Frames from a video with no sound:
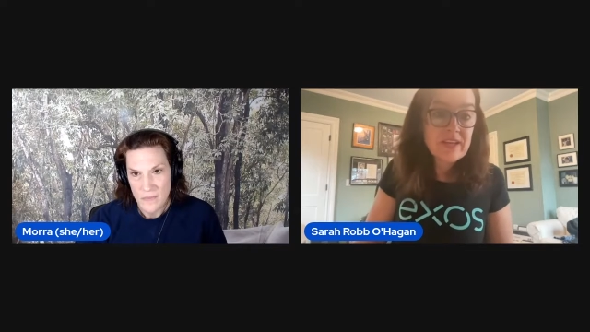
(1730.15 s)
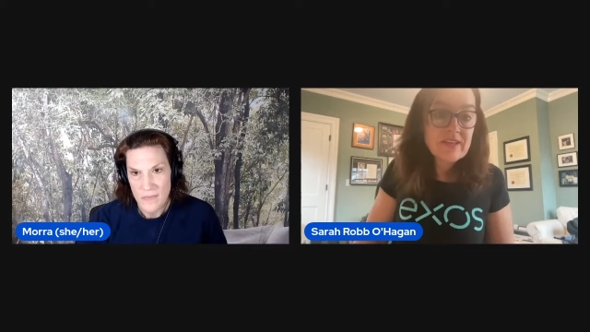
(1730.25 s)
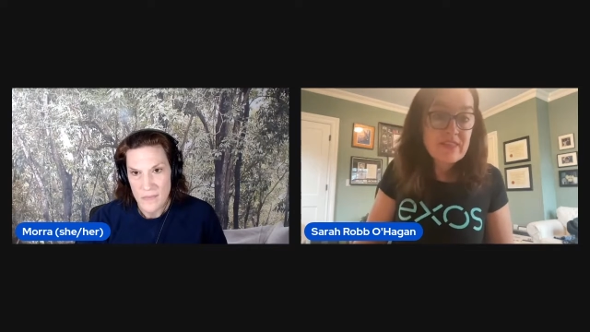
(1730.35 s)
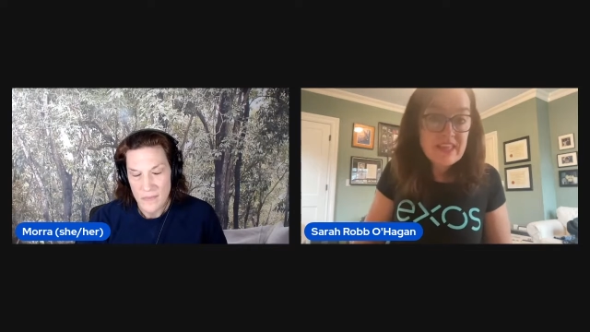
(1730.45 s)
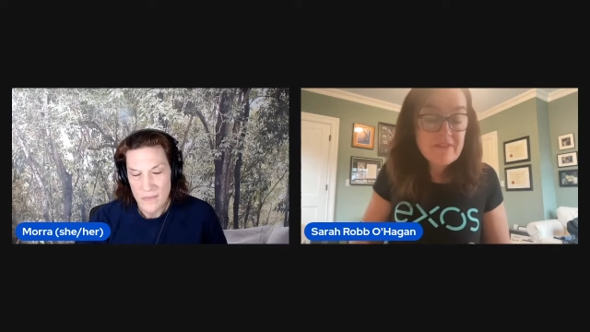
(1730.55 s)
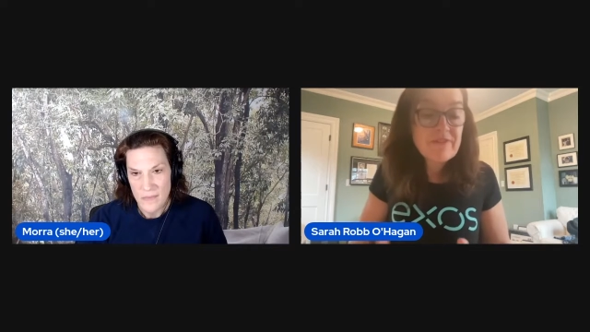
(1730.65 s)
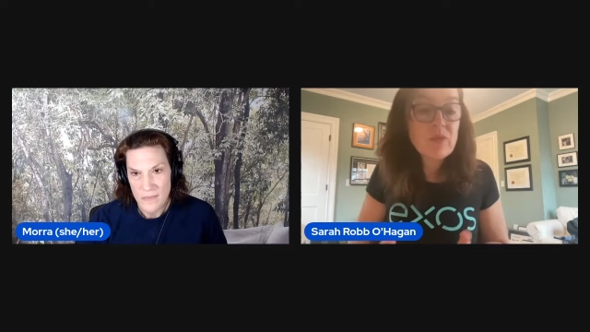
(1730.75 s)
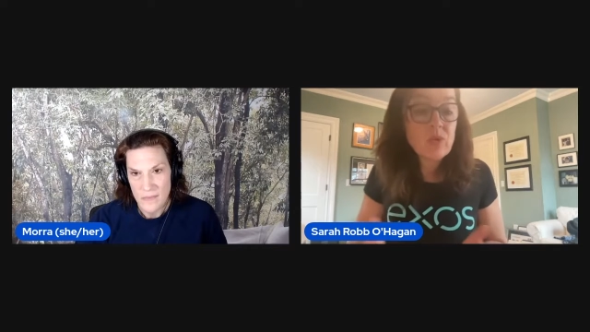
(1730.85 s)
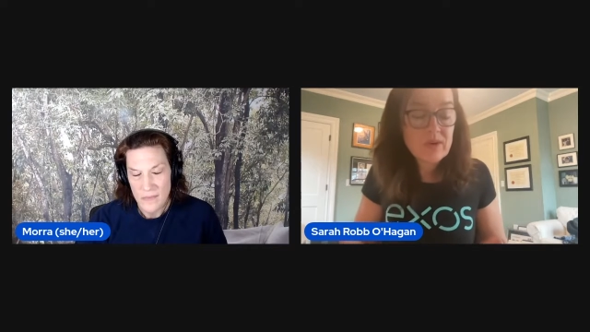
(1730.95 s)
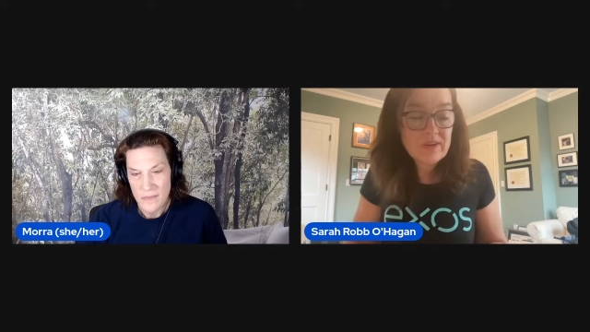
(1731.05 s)

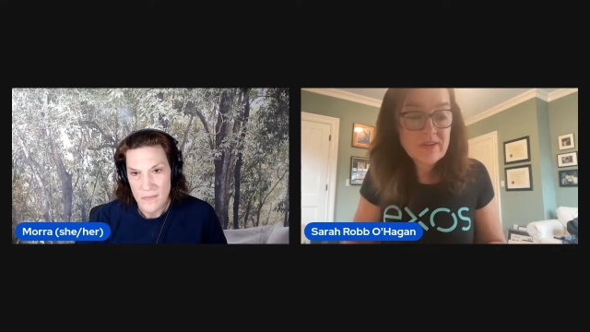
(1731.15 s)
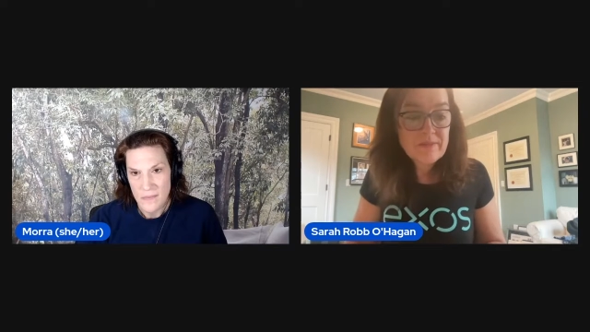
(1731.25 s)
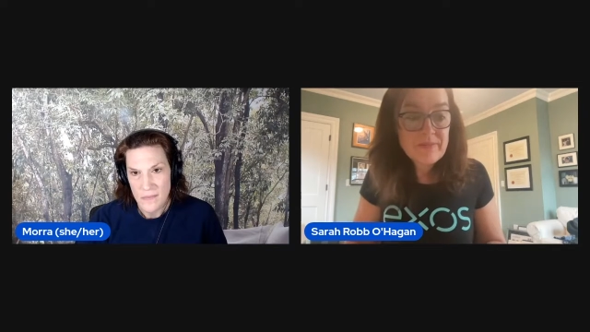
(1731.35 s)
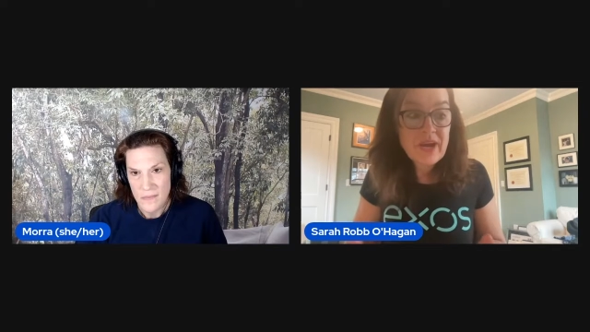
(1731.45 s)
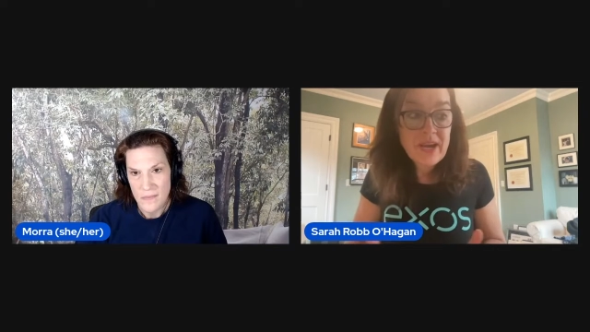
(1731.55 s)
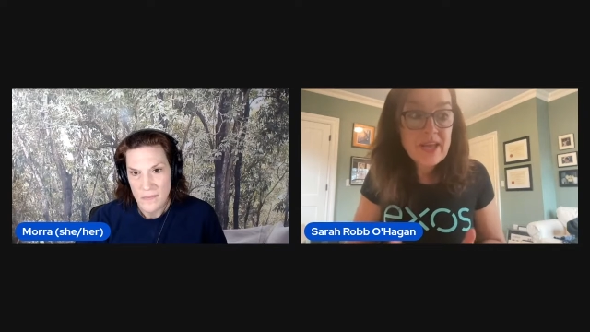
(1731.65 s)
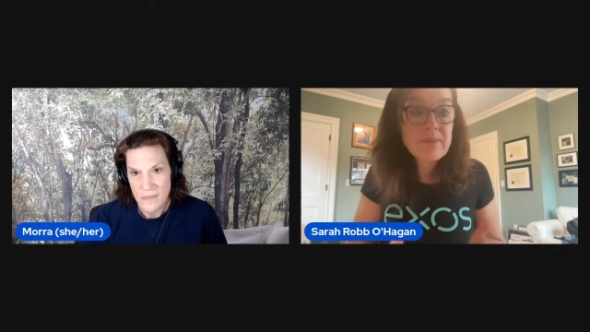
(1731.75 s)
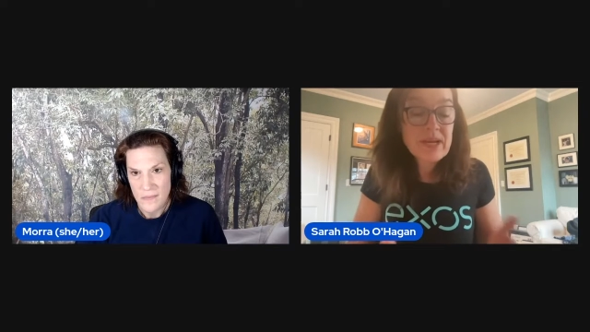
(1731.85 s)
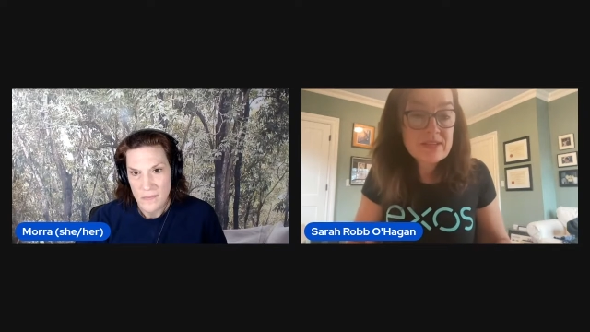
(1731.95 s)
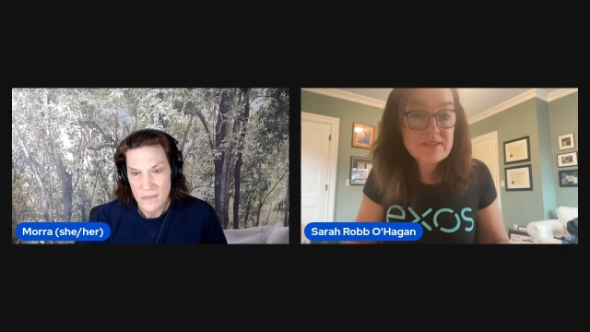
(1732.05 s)
Speaker 1: Therefore, I am
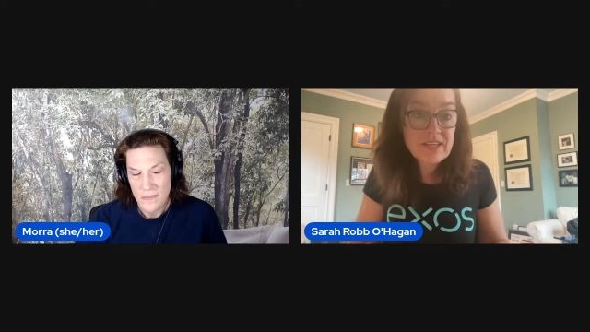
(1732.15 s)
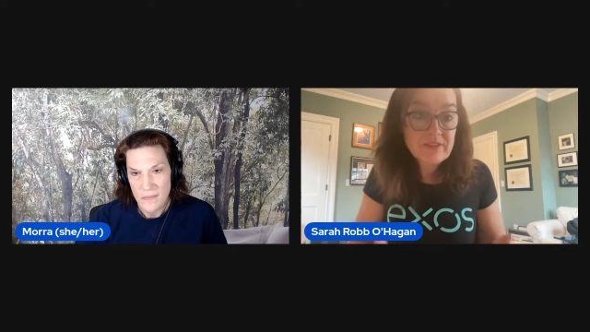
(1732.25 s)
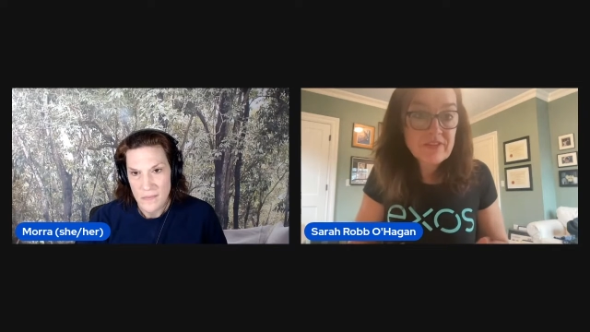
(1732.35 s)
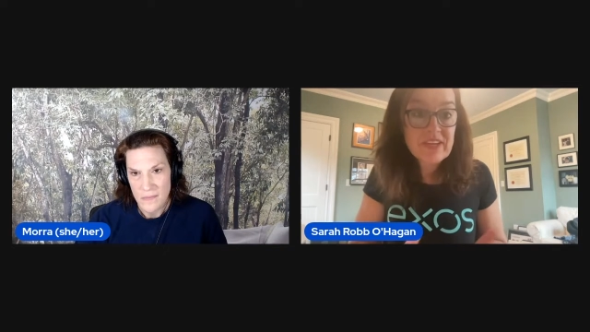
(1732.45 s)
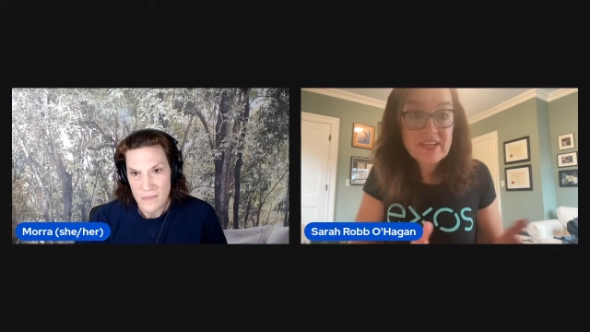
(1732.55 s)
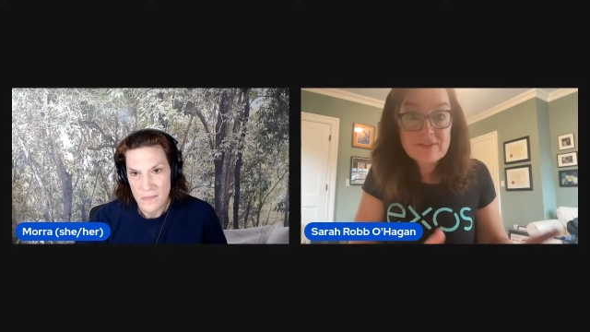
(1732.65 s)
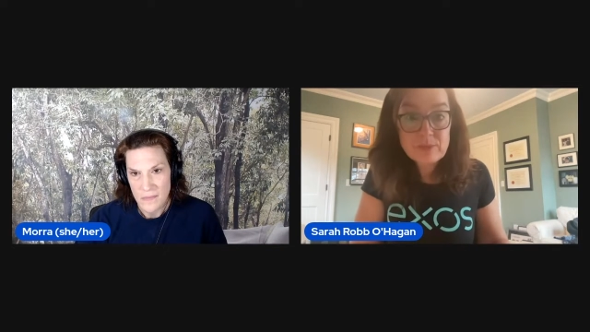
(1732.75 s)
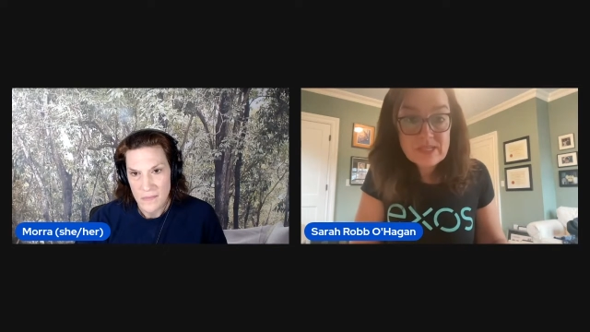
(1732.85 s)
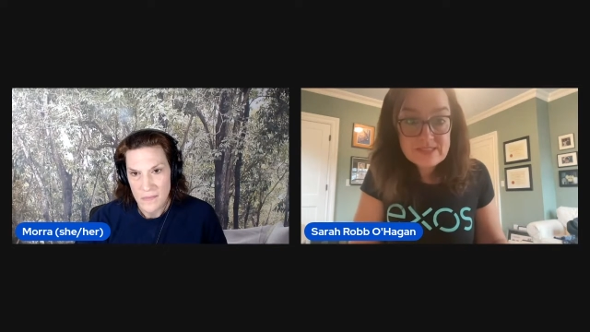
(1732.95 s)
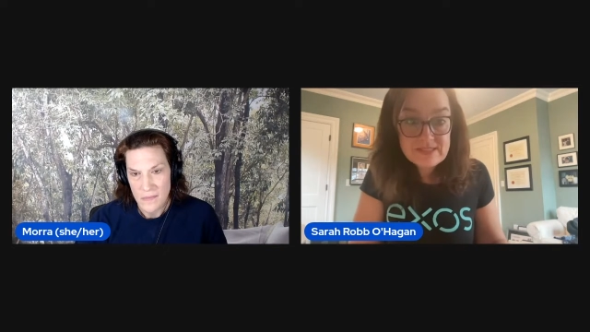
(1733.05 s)
asking for
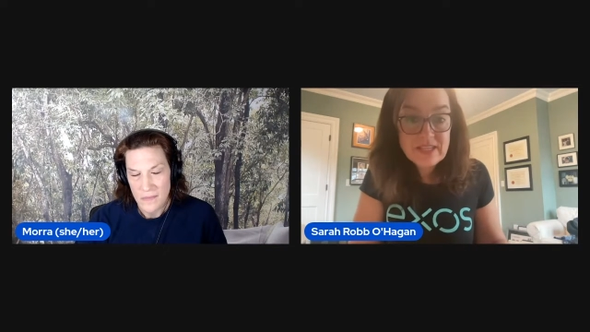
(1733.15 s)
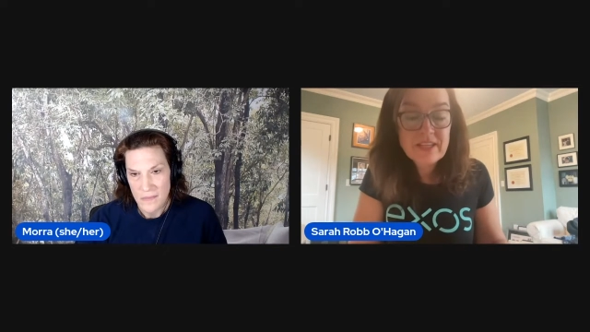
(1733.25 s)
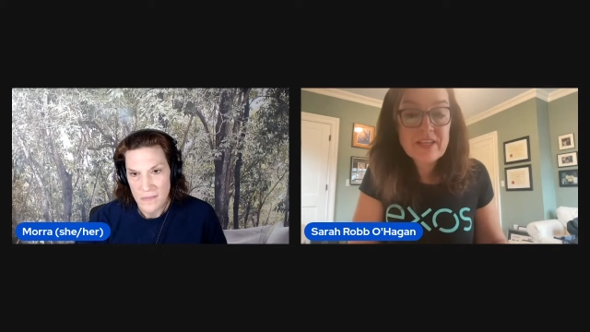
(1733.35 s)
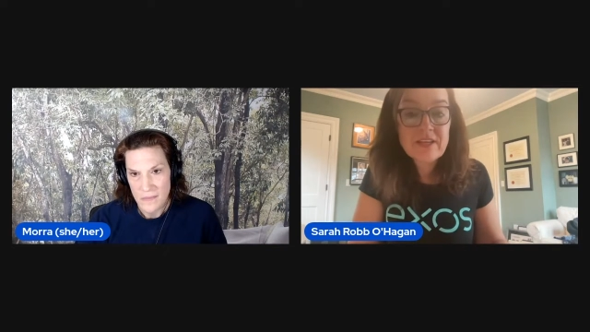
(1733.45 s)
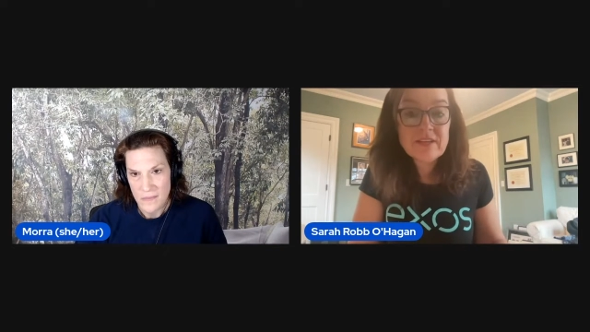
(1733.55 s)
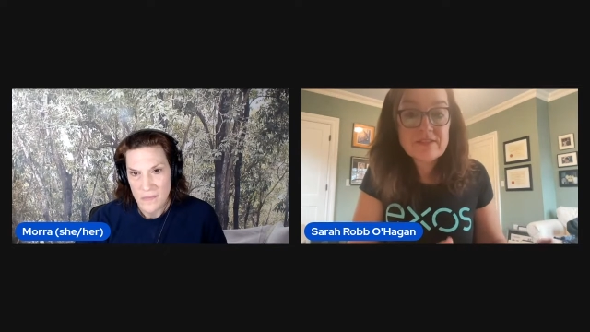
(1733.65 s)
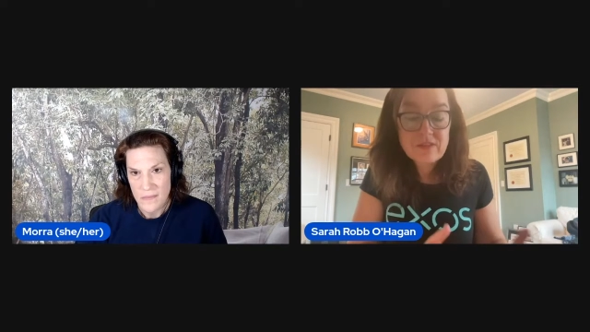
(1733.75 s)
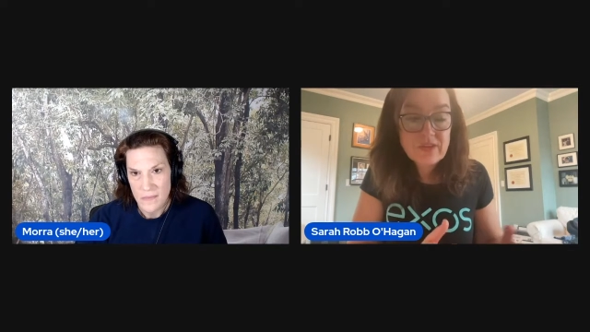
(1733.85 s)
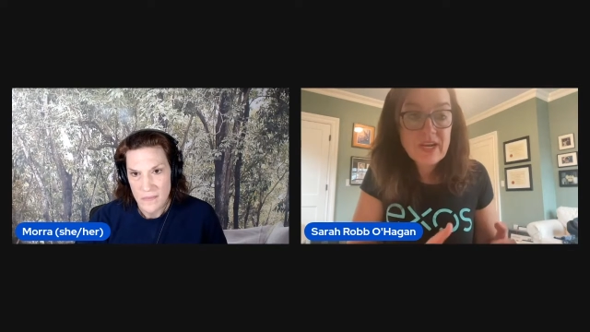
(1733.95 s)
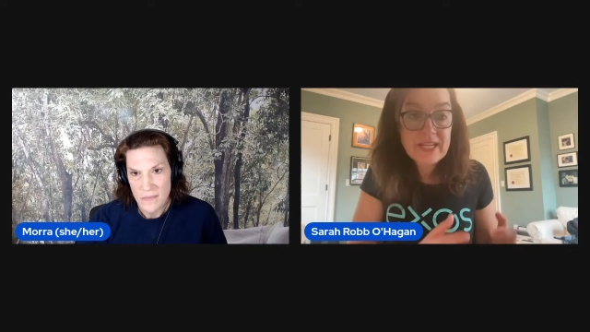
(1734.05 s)
XYZ so
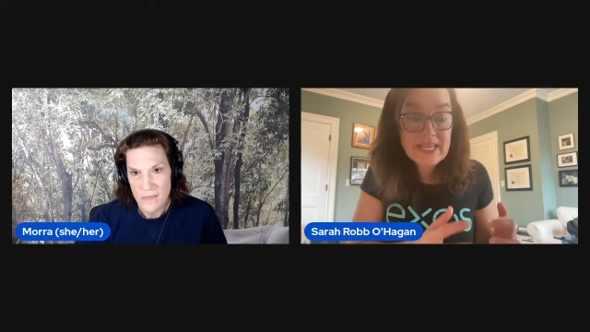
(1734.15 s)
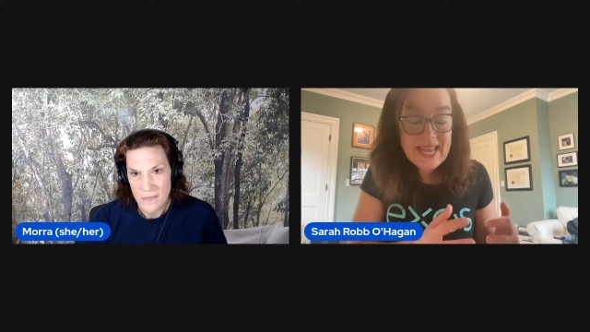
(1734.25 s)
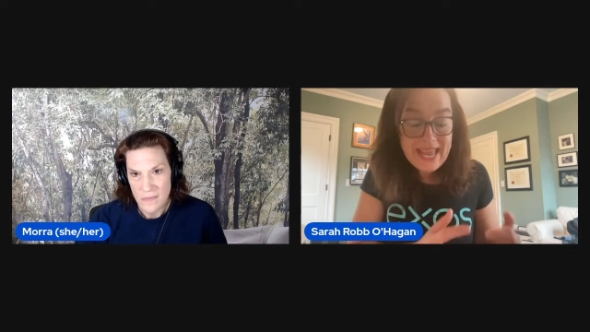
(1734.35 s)
that I can